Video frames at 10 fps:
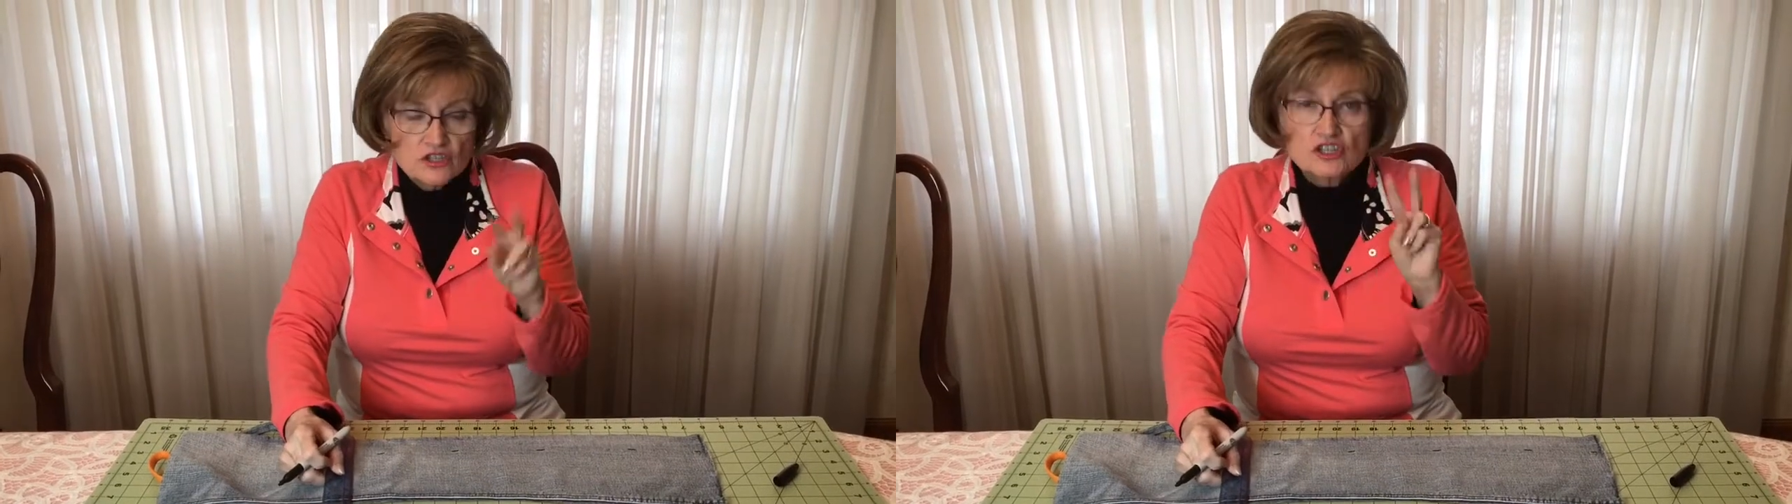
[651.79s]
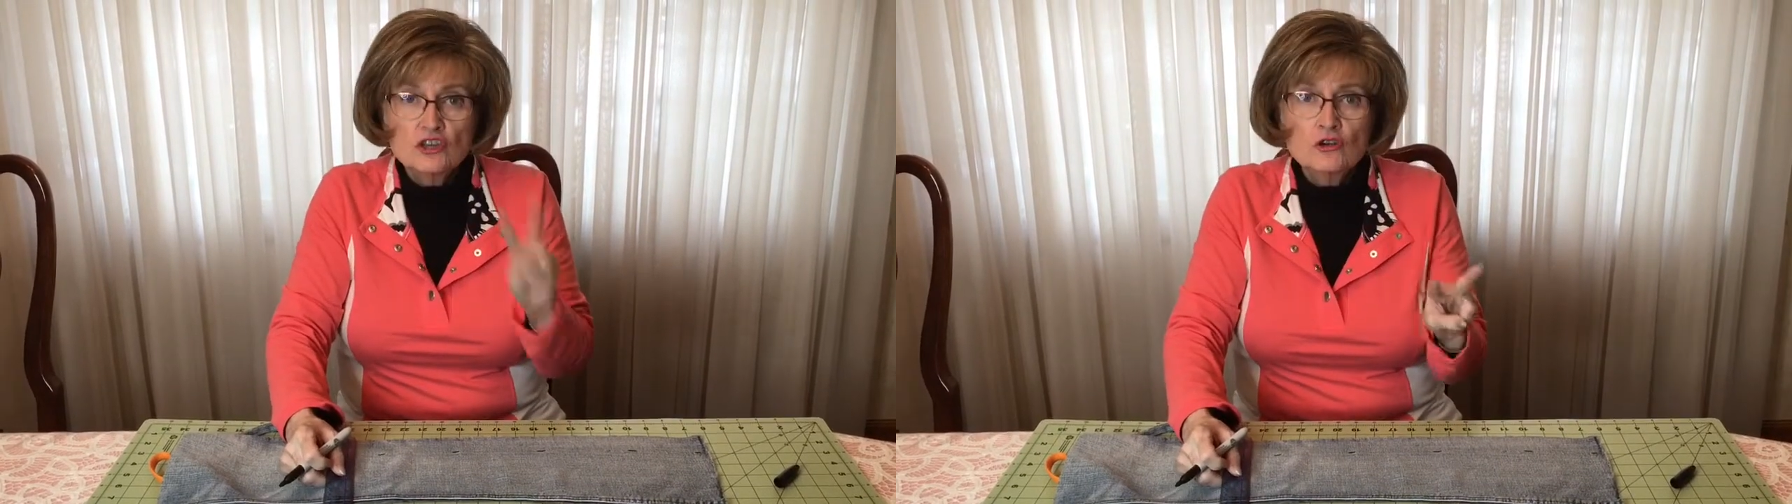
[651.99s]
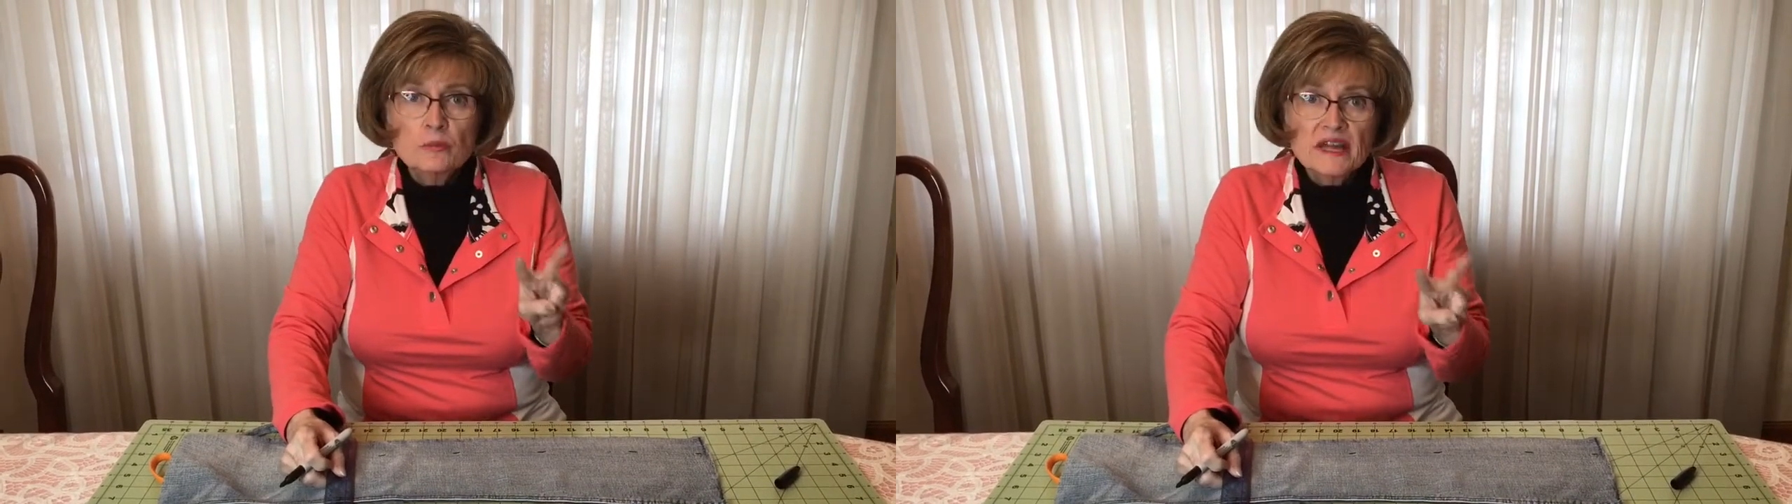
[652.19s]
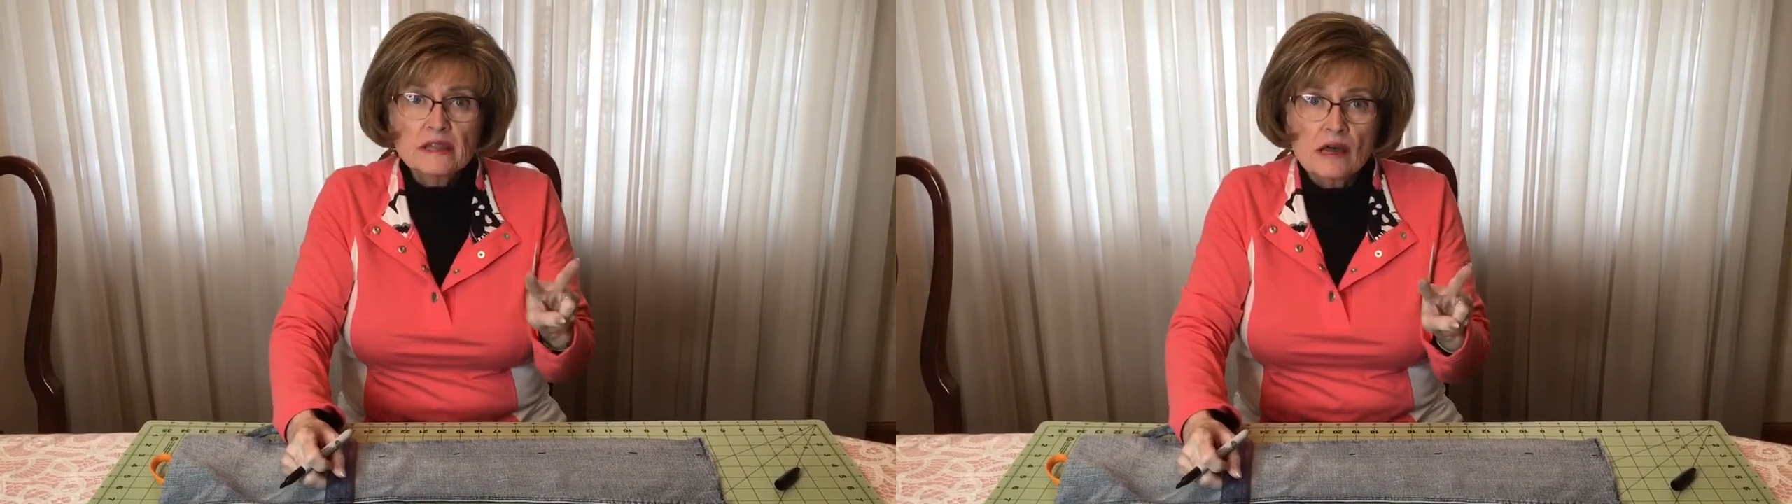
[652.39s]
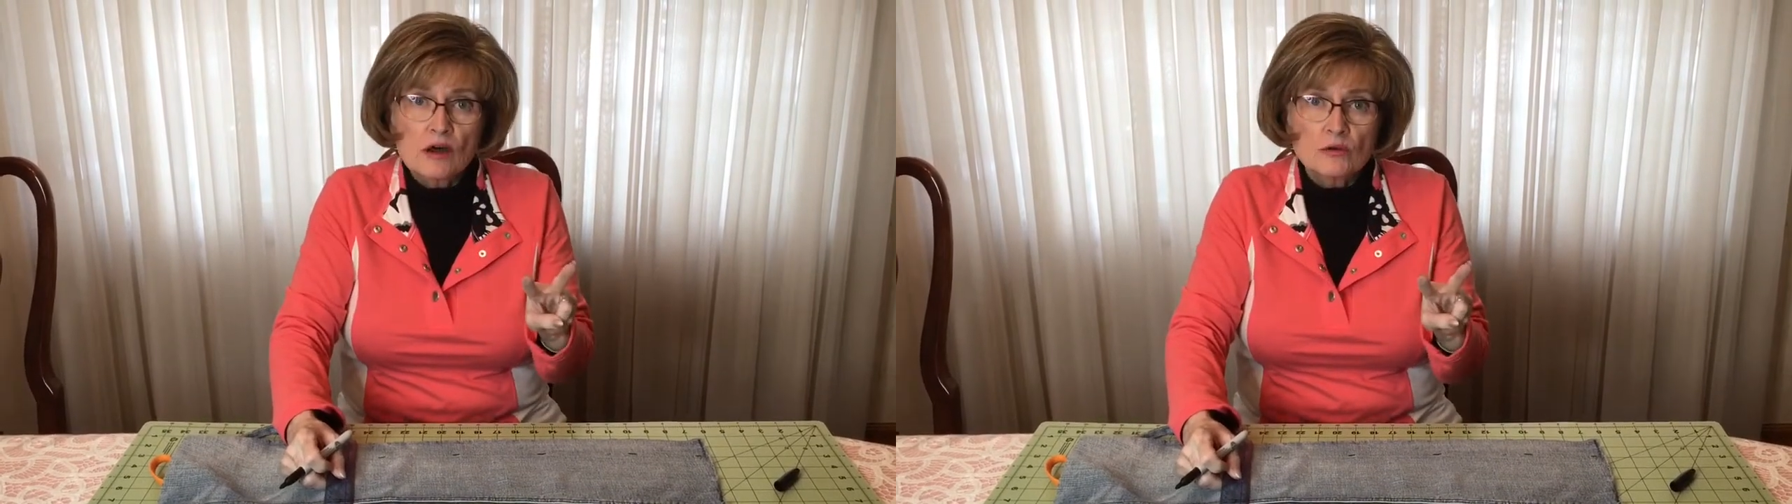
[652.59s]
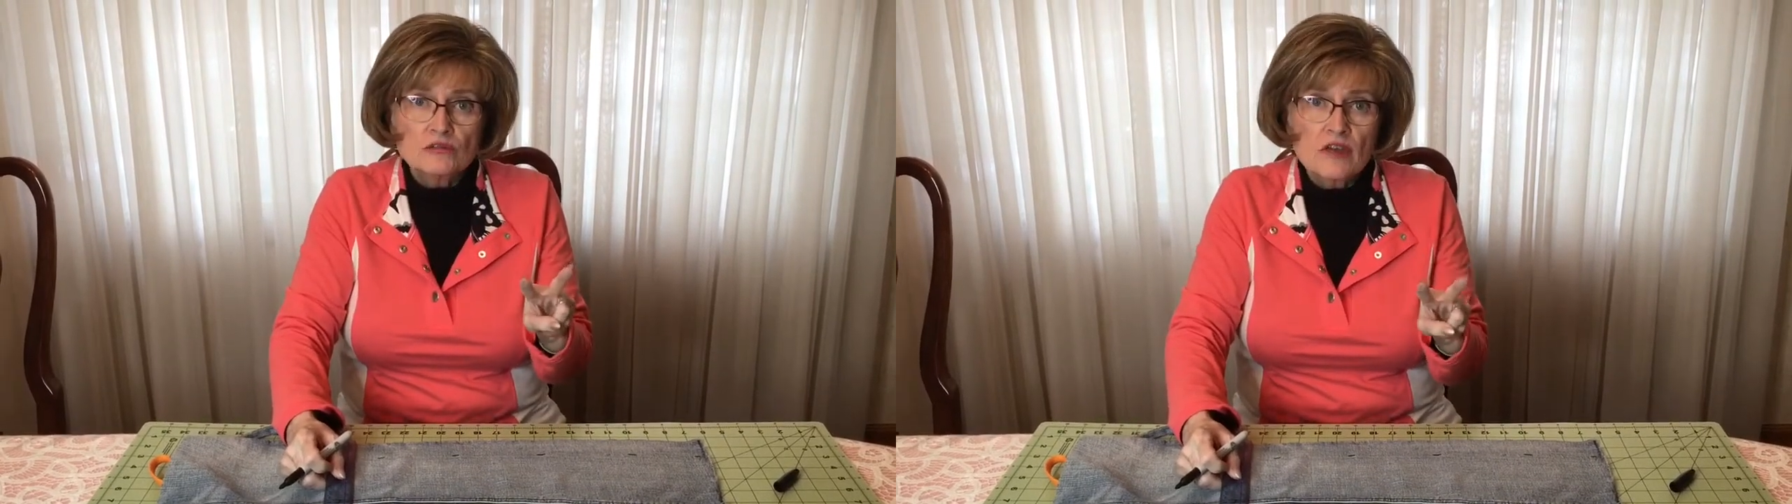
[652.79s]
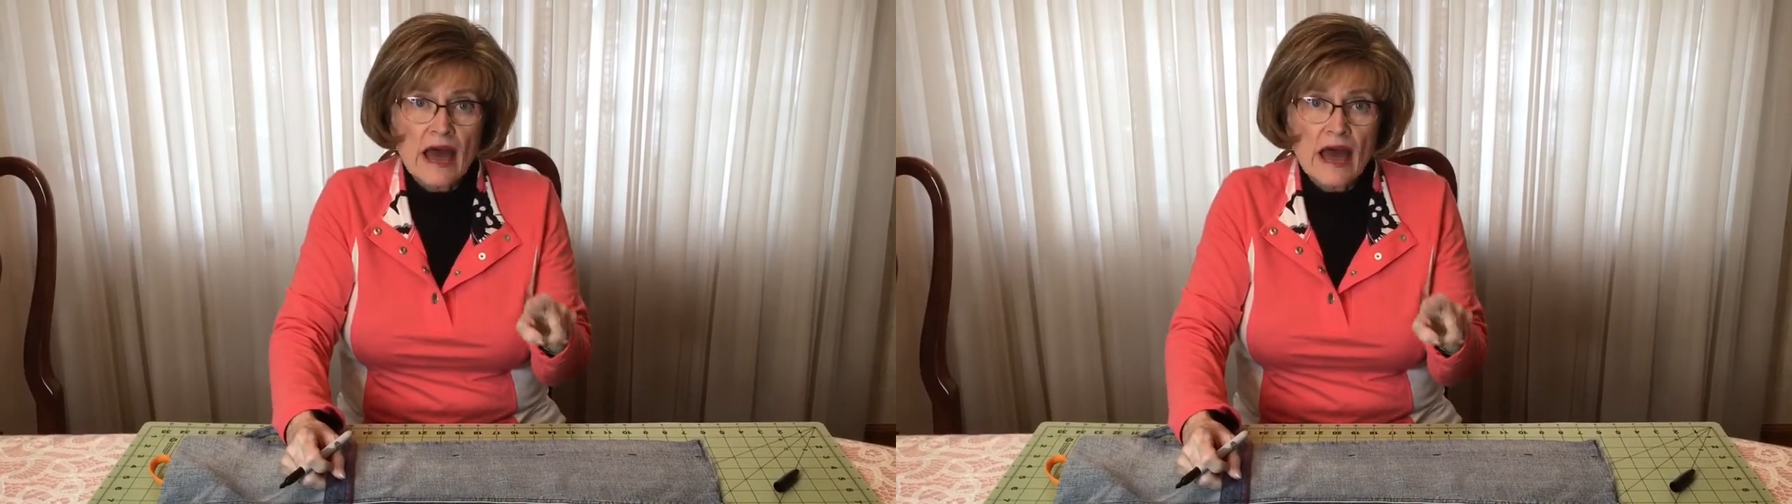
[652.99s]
2 pillows